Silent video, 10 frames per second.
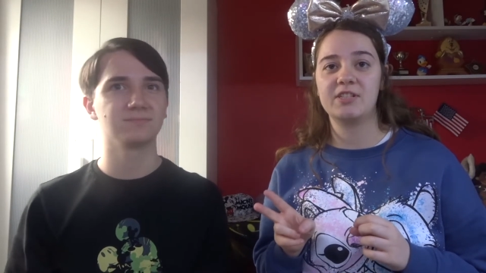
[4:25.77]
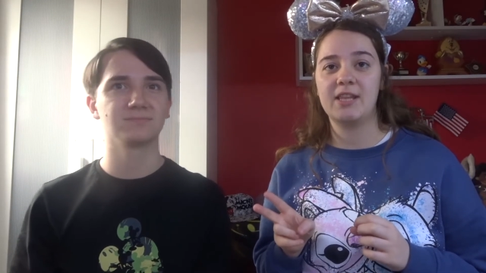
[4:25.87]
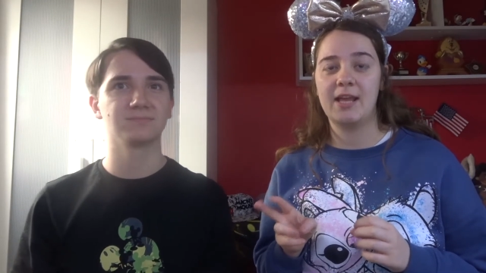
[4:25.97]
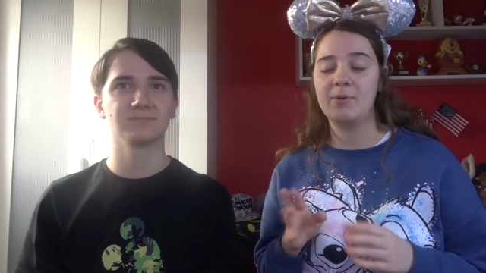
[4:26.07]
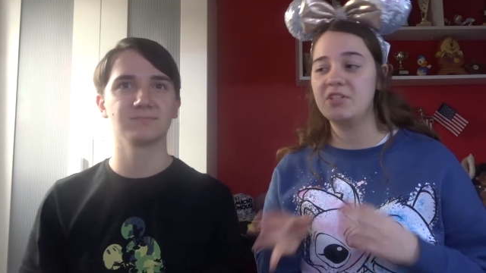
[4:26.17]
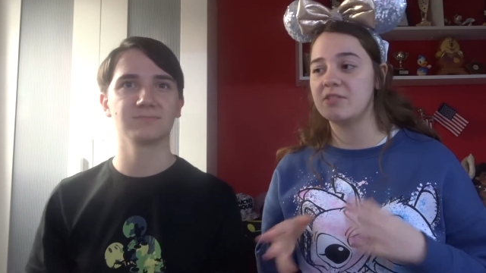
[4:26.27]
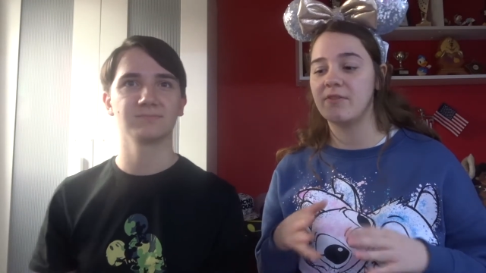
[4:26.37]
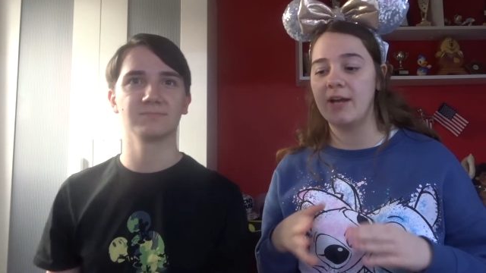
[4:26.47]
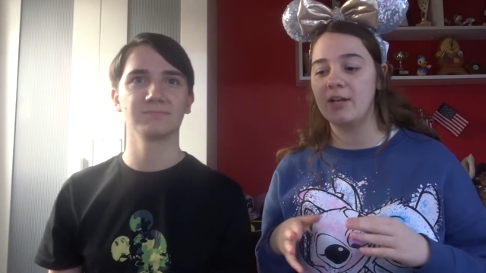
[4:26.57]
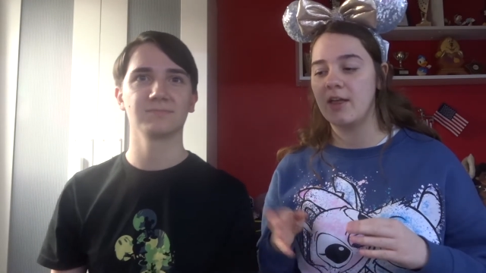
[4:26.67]
Speaker 1: in there which is
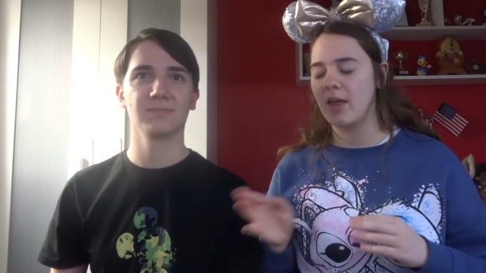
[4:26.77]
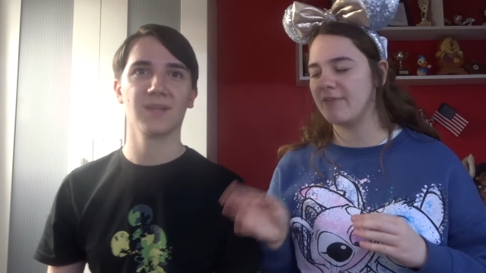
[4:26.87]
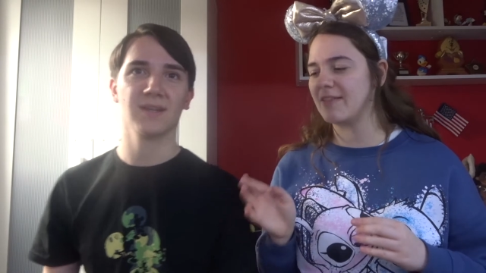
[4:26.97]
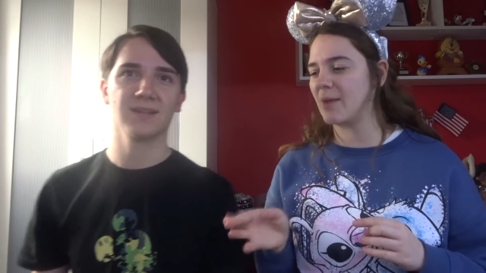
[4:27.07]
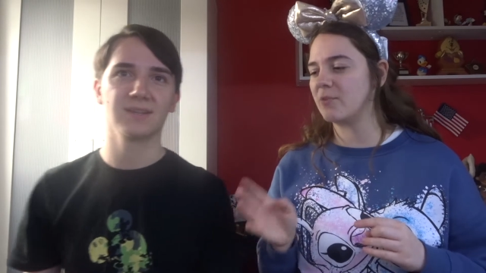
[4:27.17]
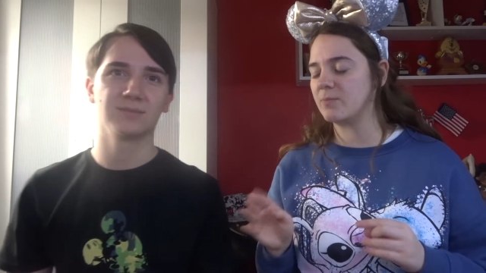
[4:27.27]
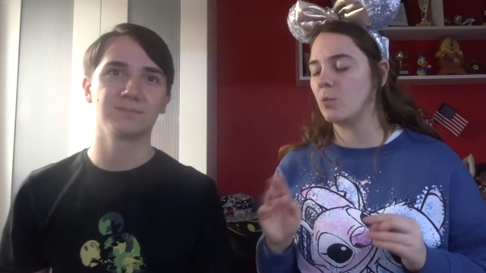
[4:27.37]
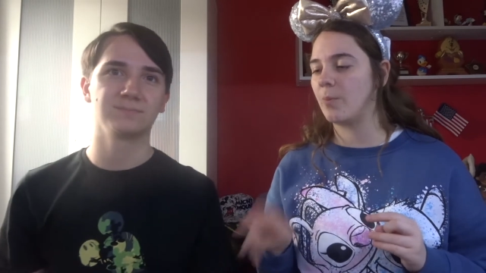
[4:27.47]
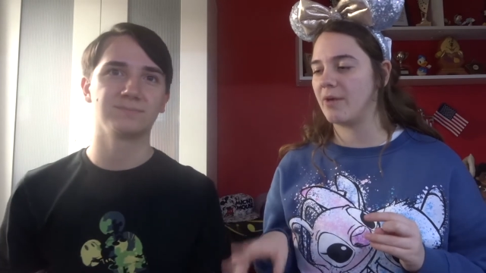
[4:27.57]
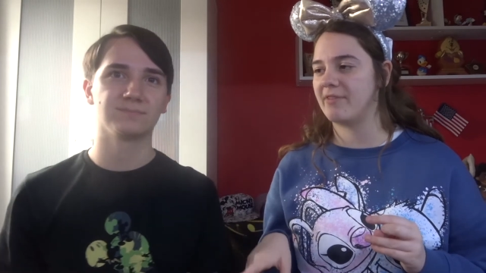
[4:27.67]
fine i think that one's more
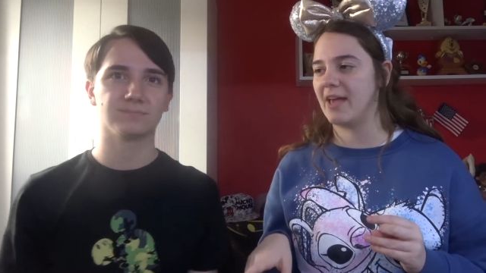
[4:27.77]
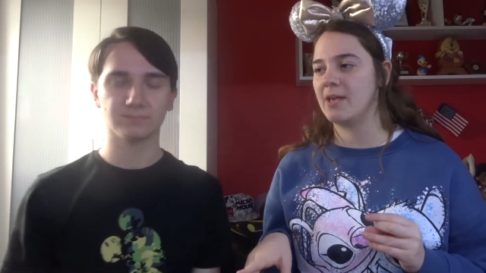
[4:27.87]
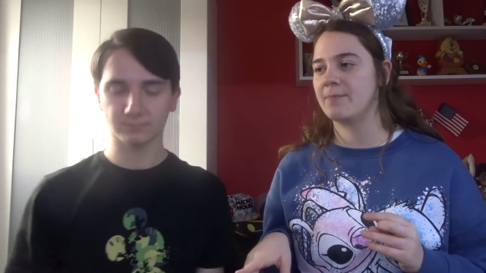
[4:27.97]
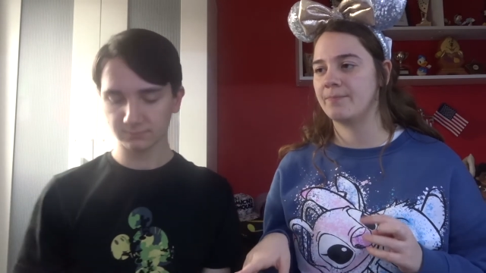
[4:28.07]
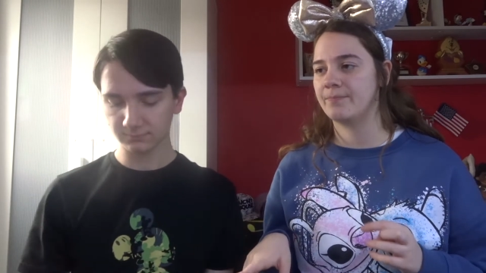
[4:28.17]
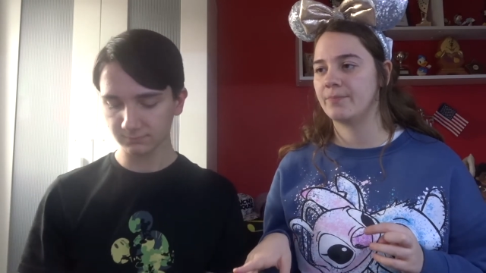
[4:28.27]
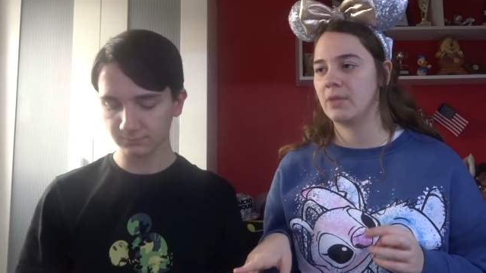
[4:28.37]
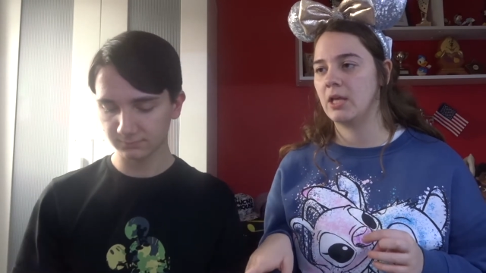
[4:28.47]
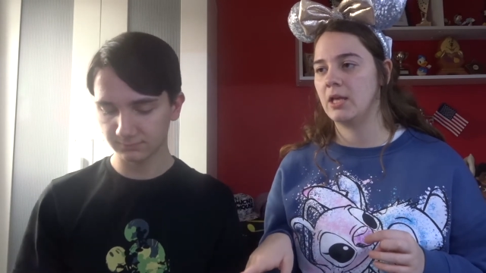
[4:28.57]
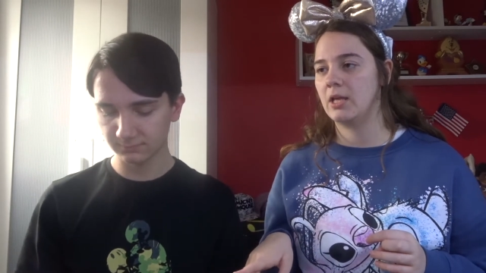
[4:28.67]
buffet
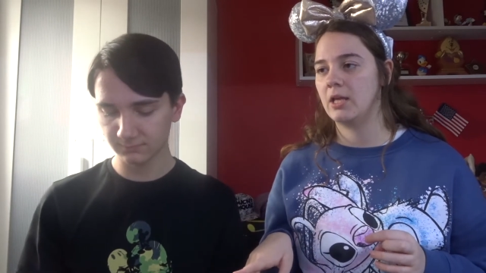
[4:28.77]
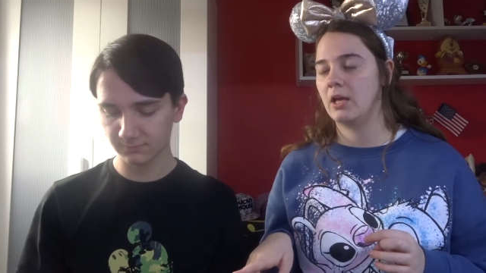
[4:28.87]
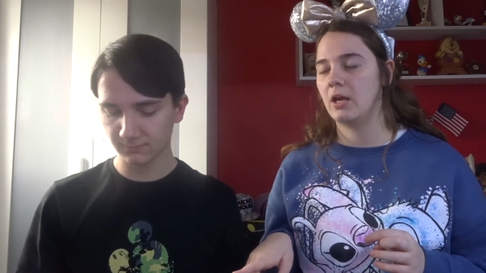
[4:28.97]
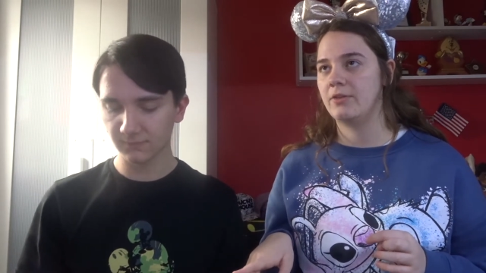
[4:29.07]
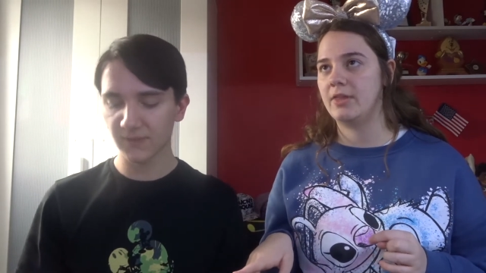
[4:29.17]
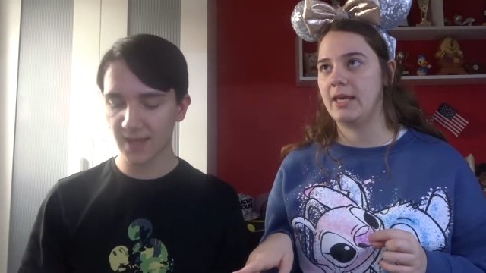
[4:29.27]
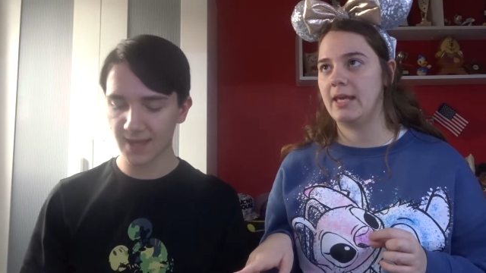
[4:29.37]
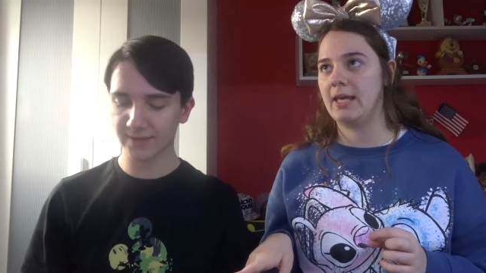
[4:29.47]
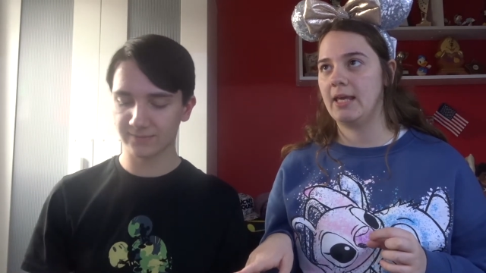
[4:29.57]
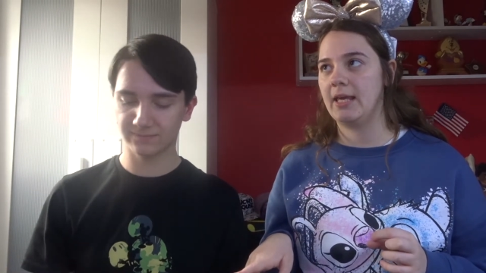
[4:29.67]
the
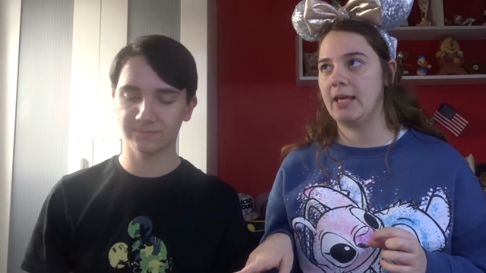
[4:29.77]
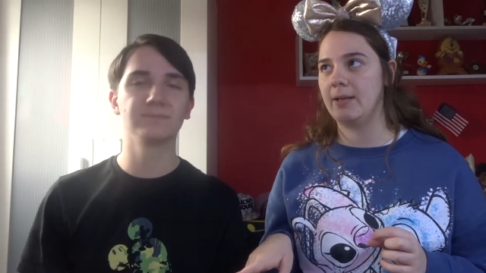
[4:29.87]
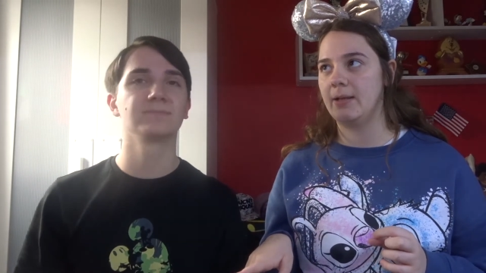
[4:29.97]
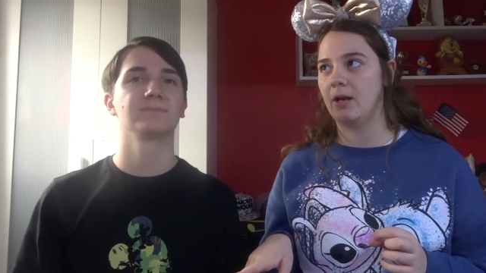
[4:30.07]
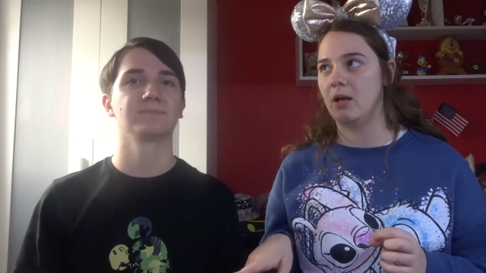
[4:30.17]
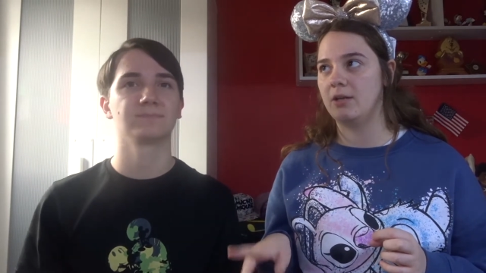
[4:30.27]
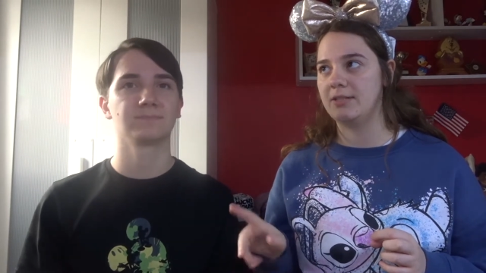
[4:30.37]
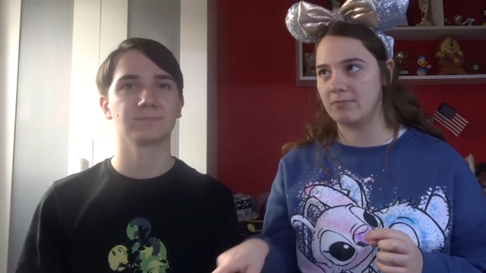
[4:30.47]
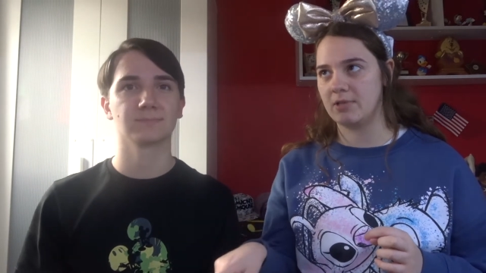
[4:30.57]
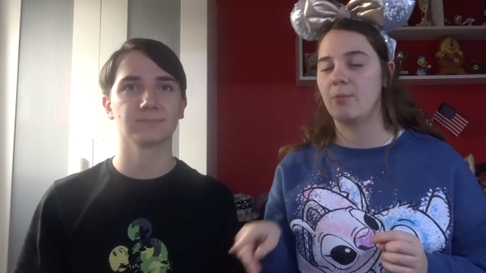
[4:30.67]
yeah
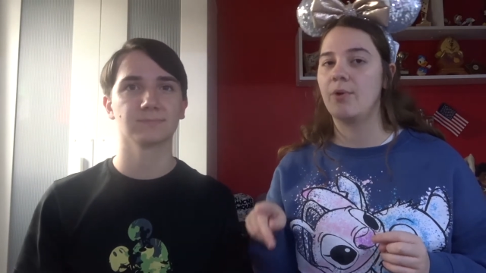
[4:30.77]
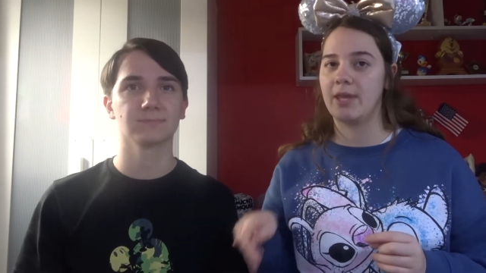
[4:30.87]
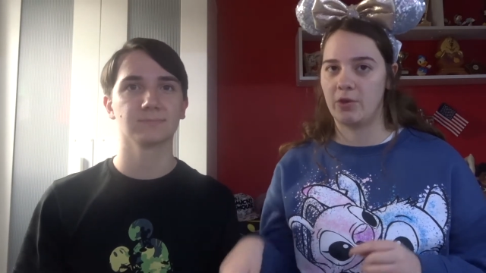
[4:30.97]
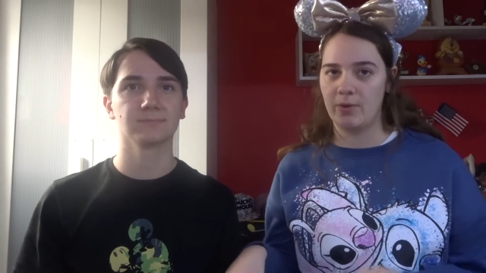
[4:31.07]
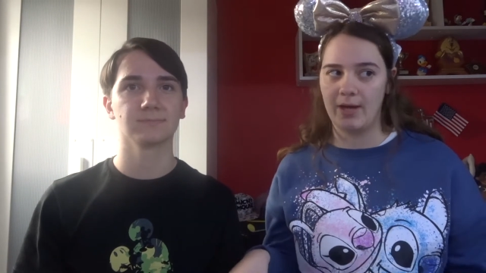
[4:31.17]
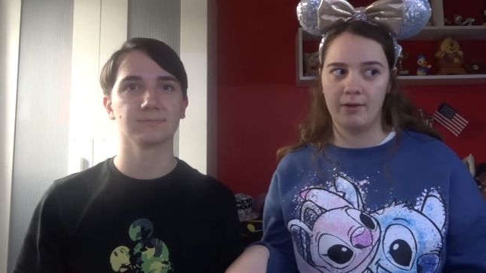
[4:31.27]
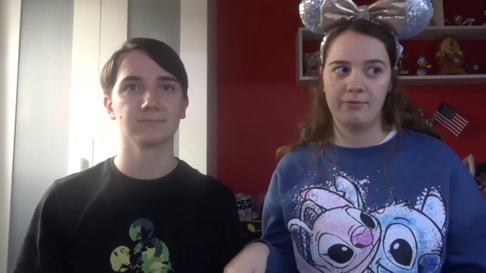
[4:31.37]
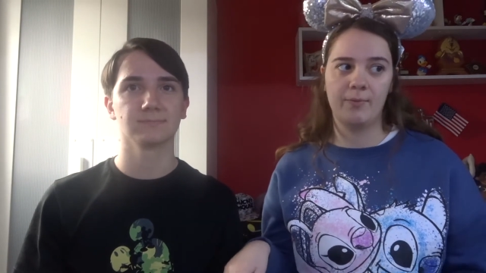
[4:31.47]
downtown one that you have